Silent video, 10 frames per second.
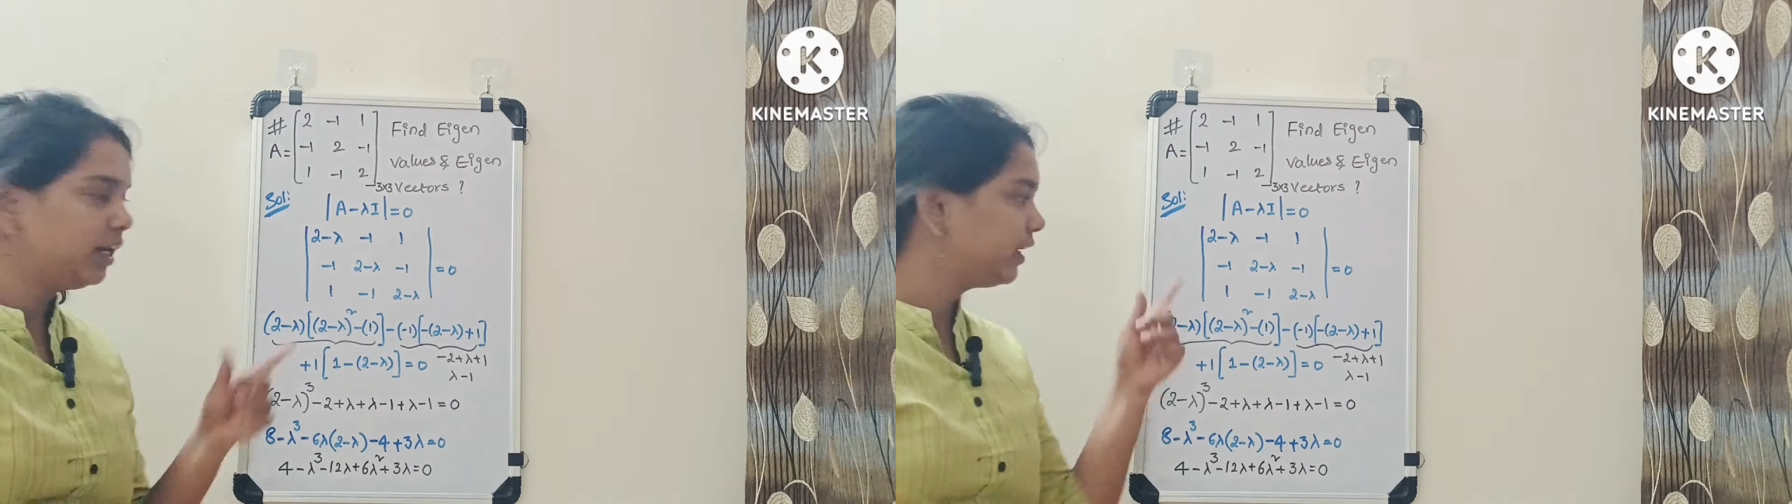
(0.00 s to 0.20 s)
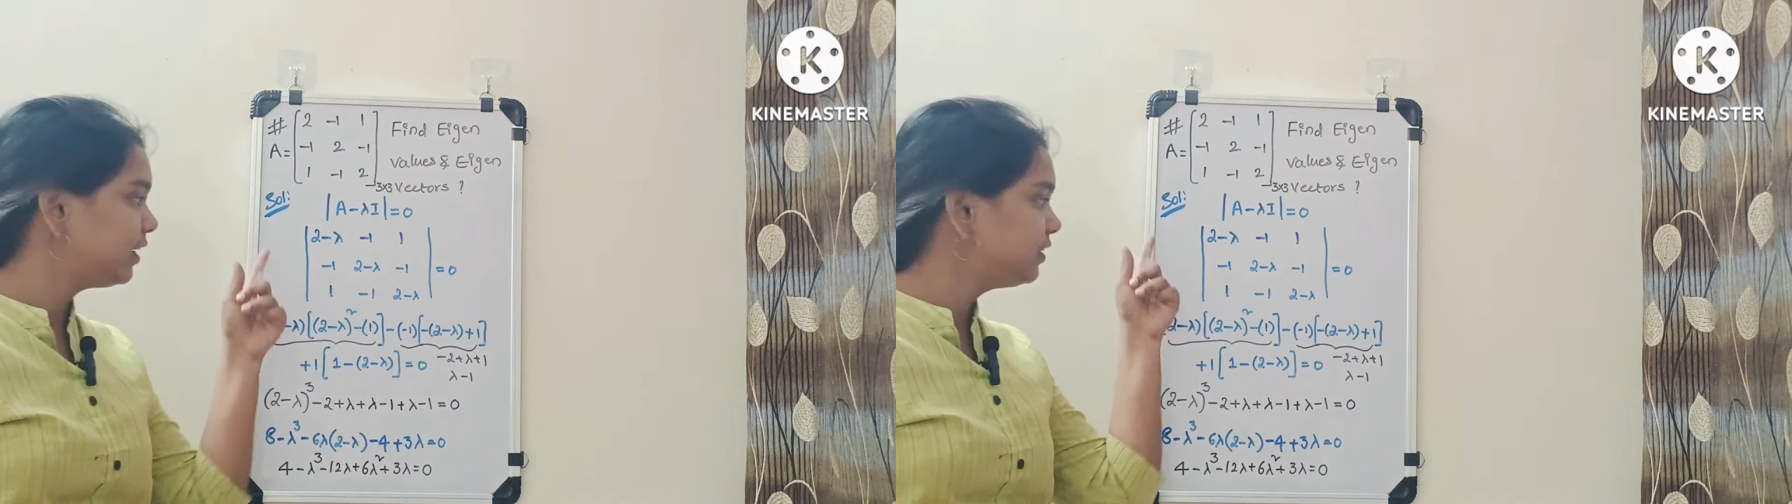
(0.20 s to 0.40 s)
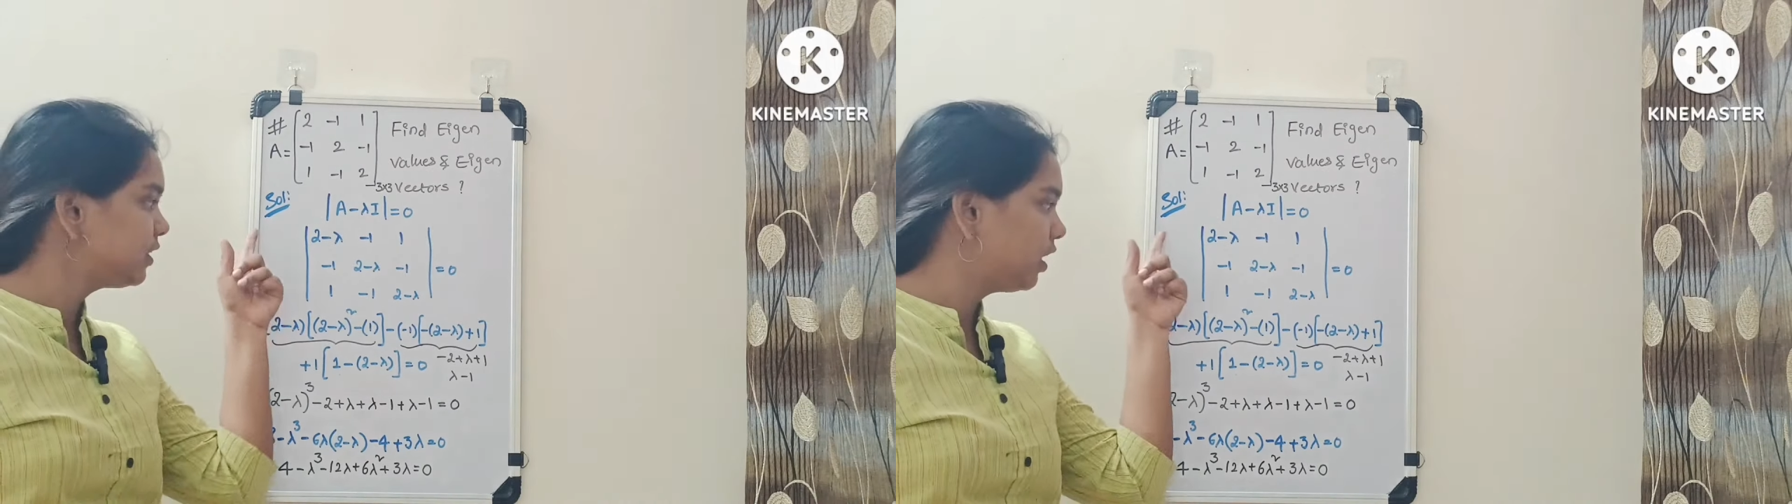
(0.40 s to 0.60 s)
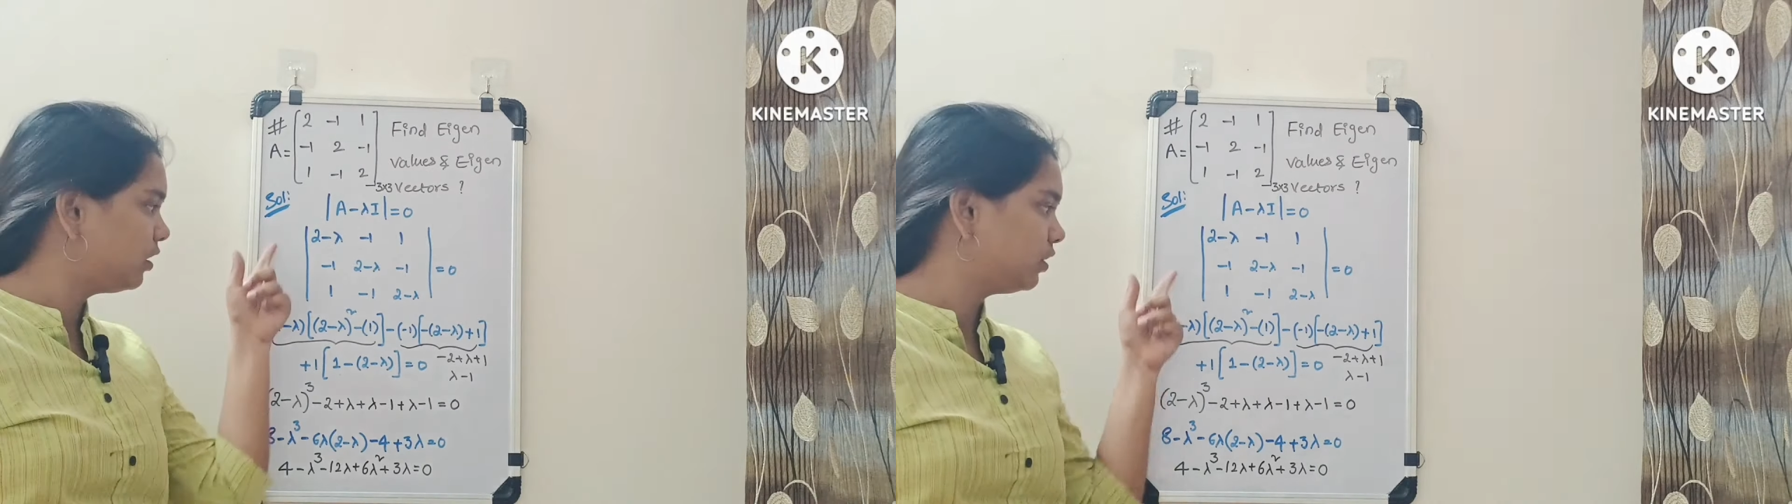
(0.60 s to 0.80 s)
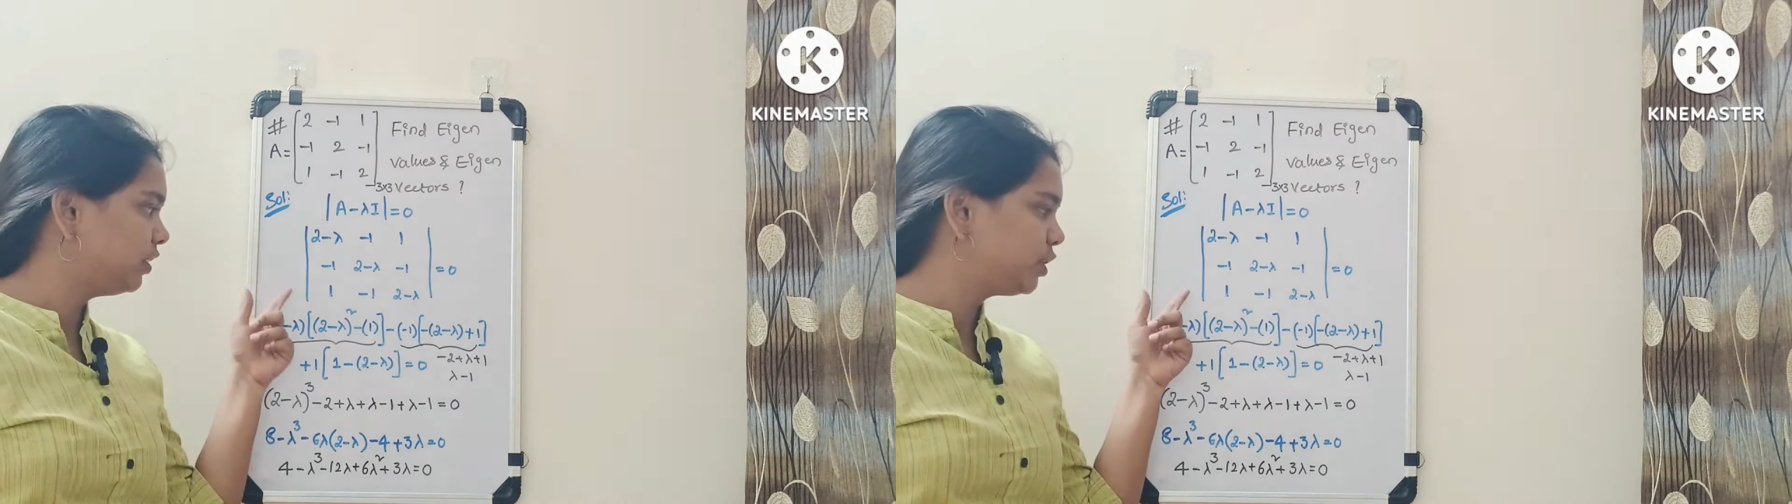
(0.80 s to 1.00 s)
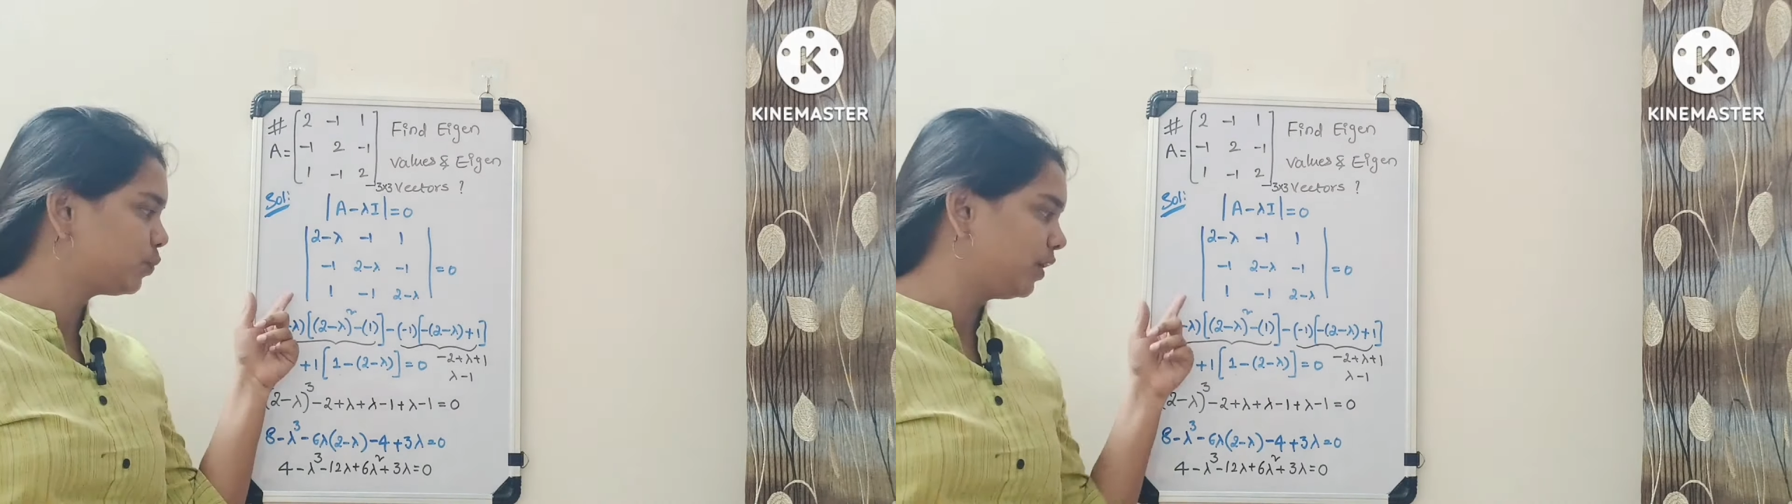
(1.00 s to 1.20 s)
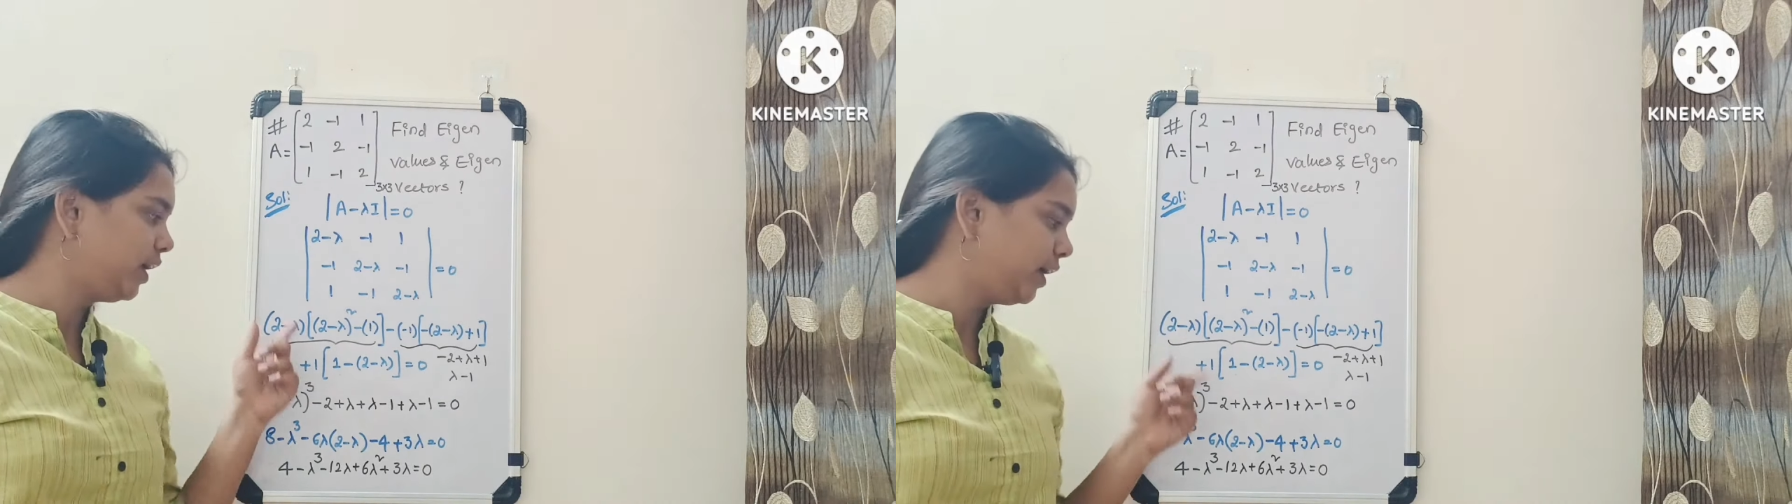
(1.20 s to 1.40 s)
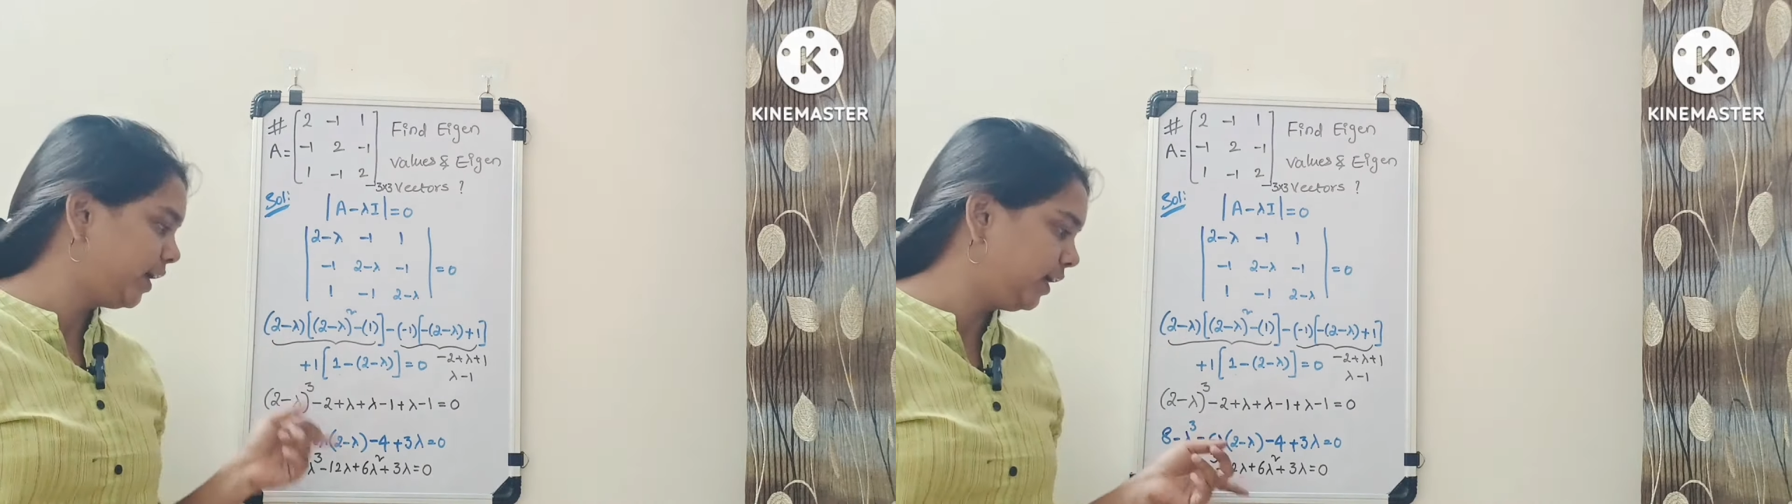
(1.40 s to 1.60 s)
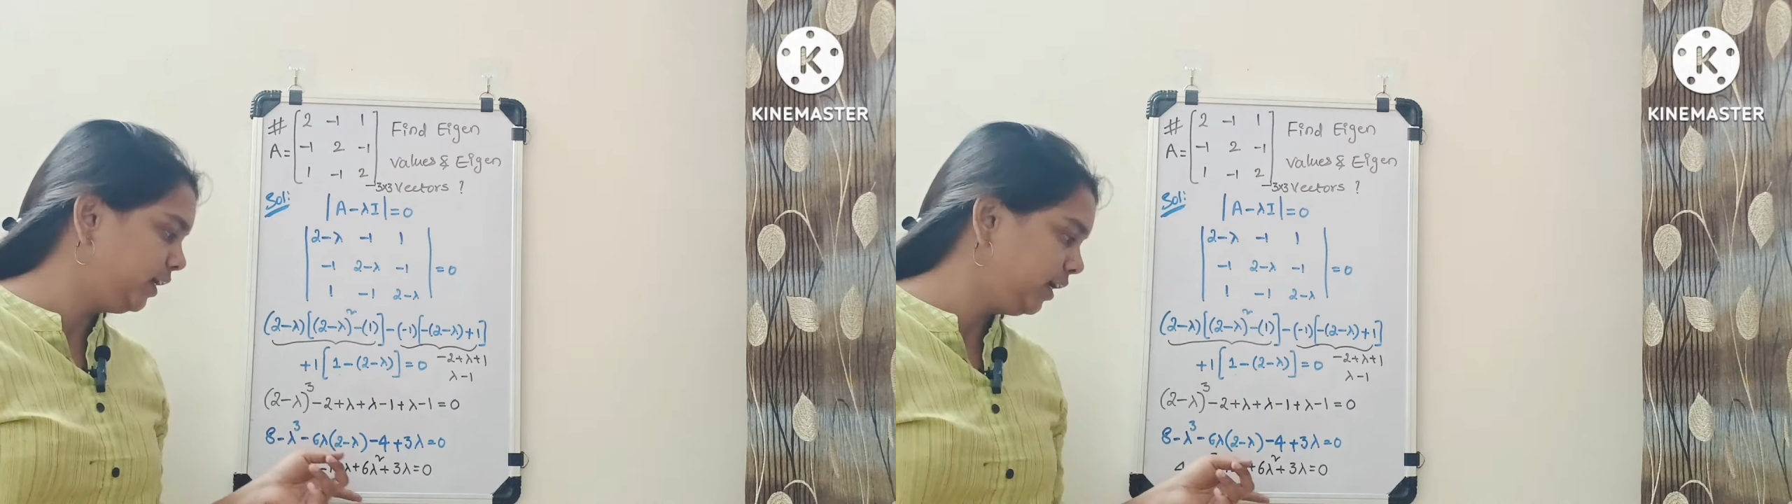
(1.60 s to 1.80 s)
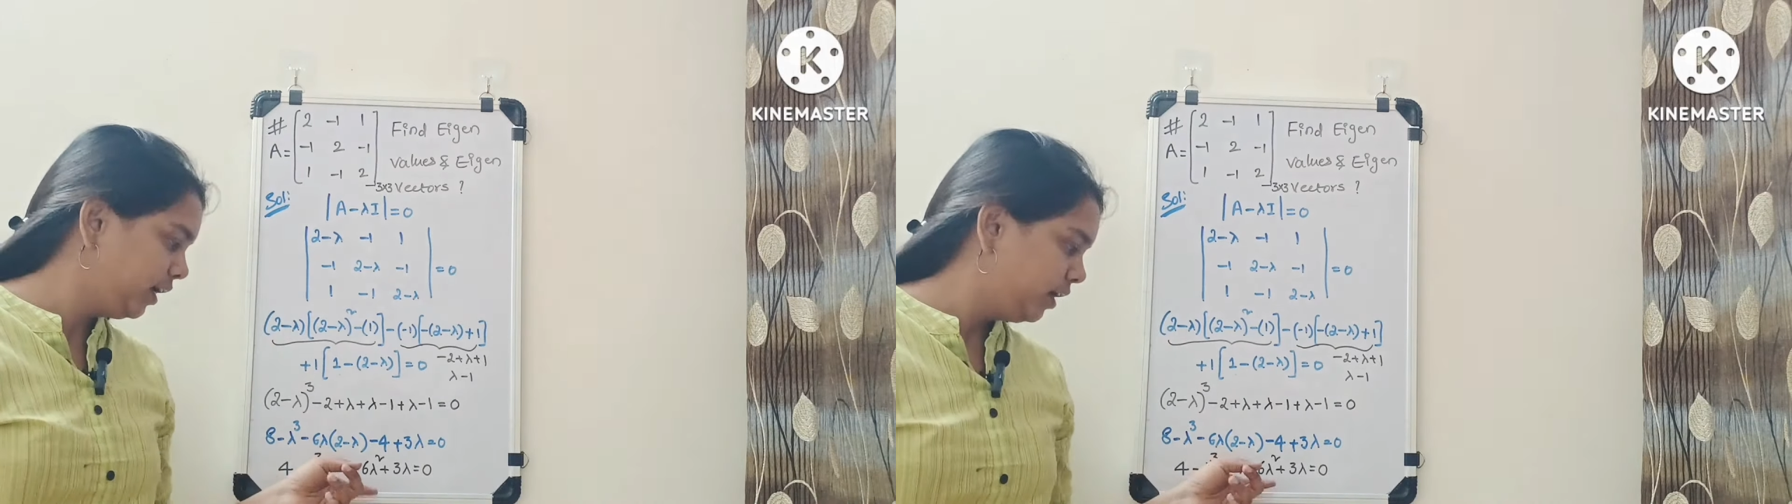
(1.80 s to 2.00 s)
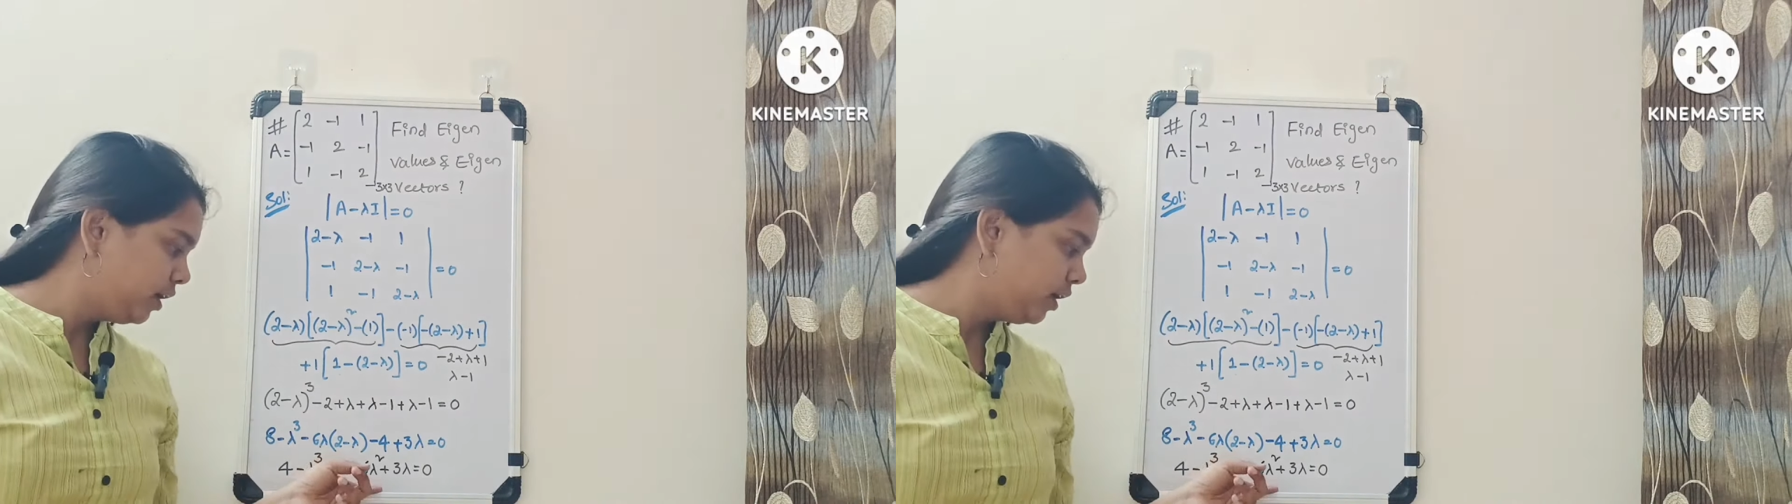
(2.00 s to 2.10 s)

erase this one and I'll